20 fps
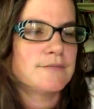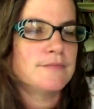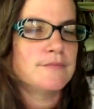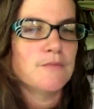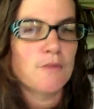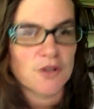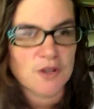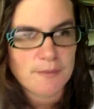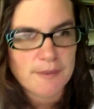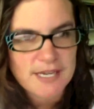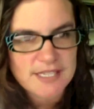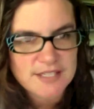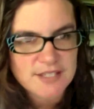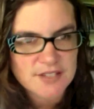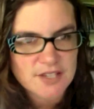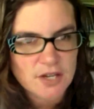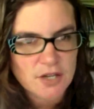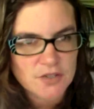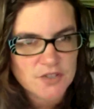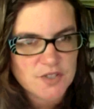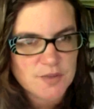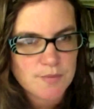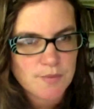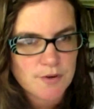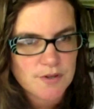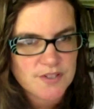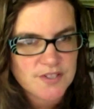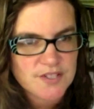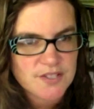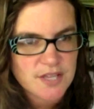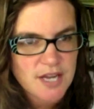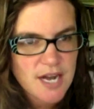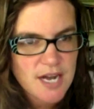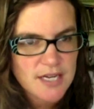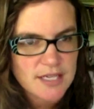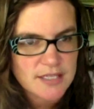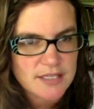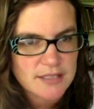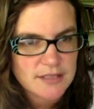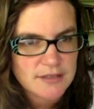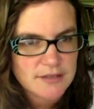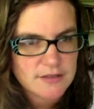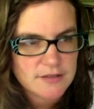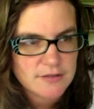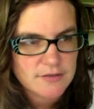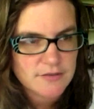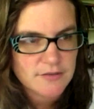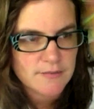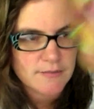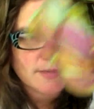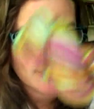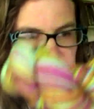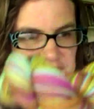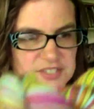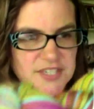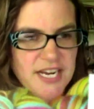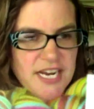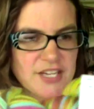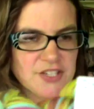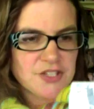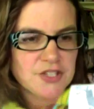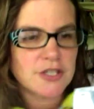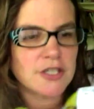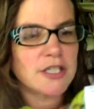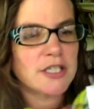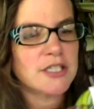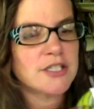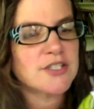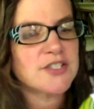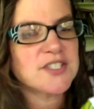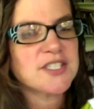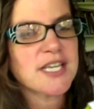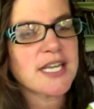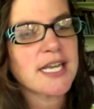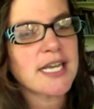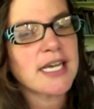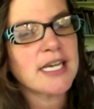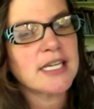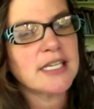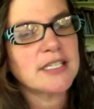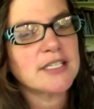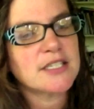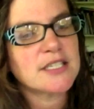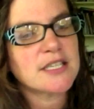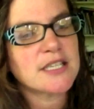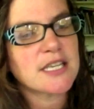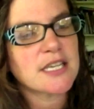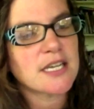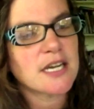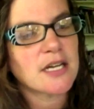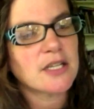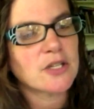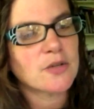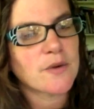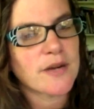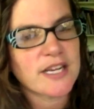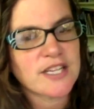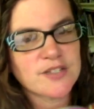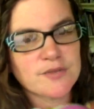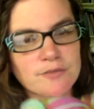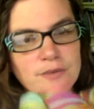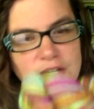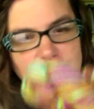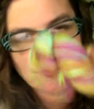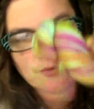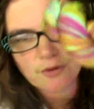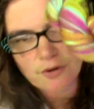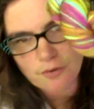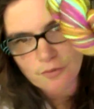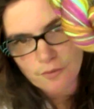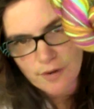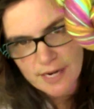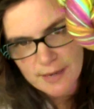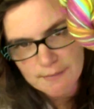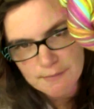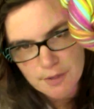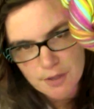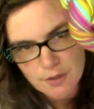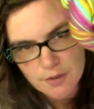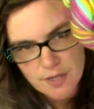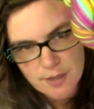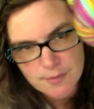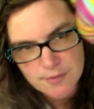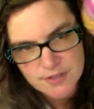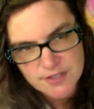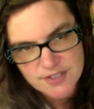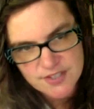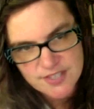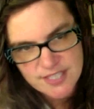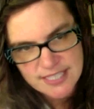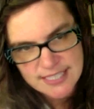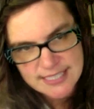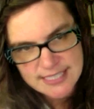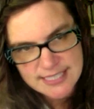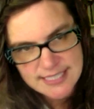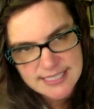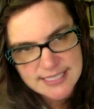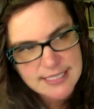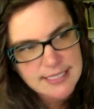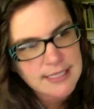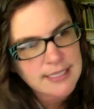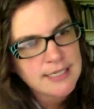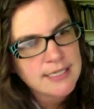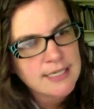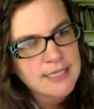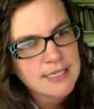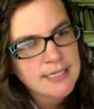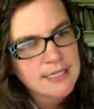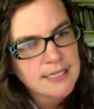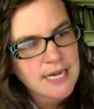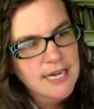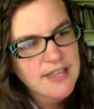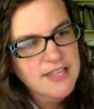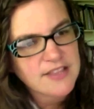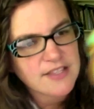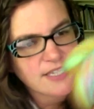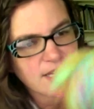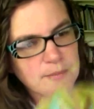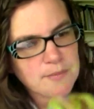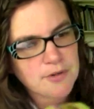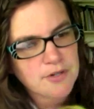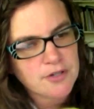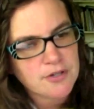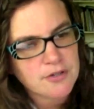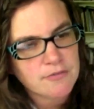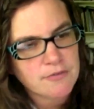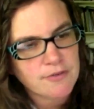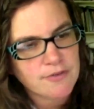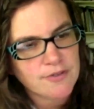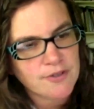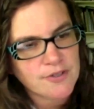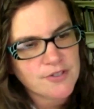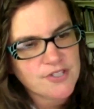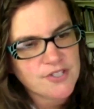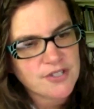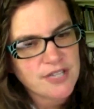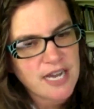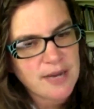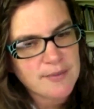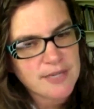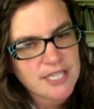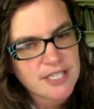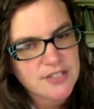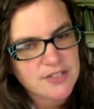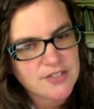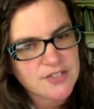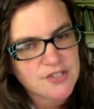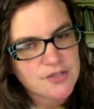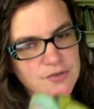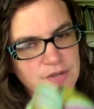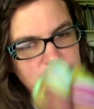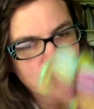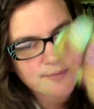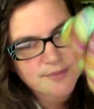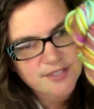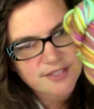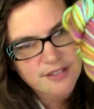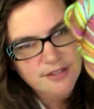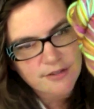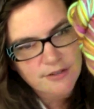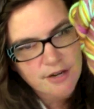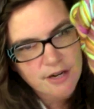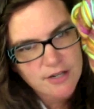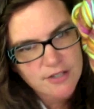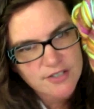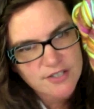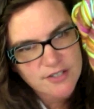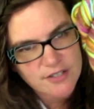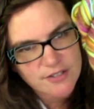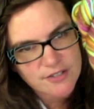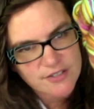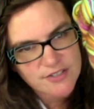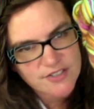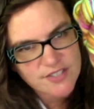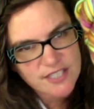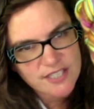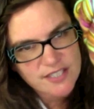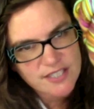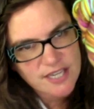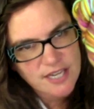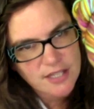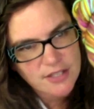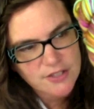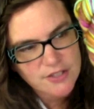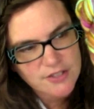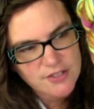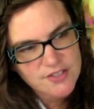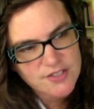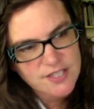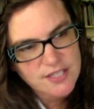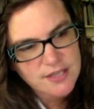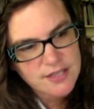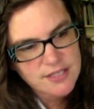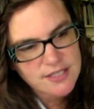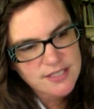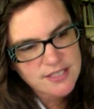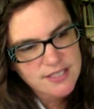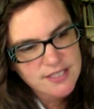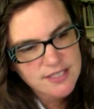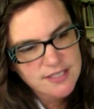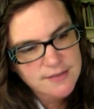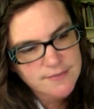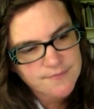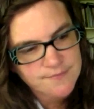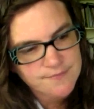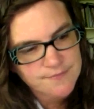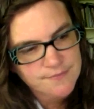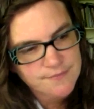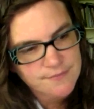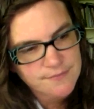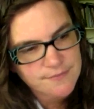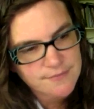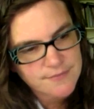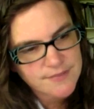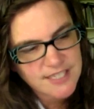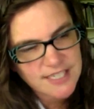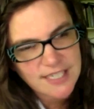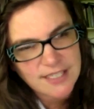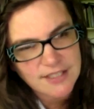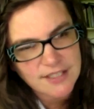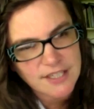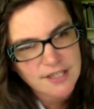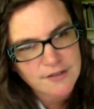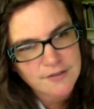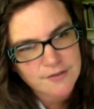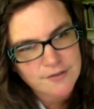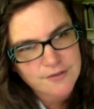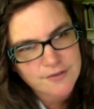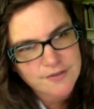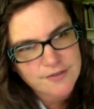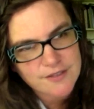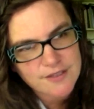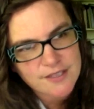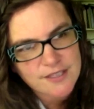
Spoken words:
Well, the base is called Sport Sock from Mustache Yarns, and the colorway is Retro Rainbow number 6. I think the number refers to how many stripes there are. So there are 6 colors in this. And I love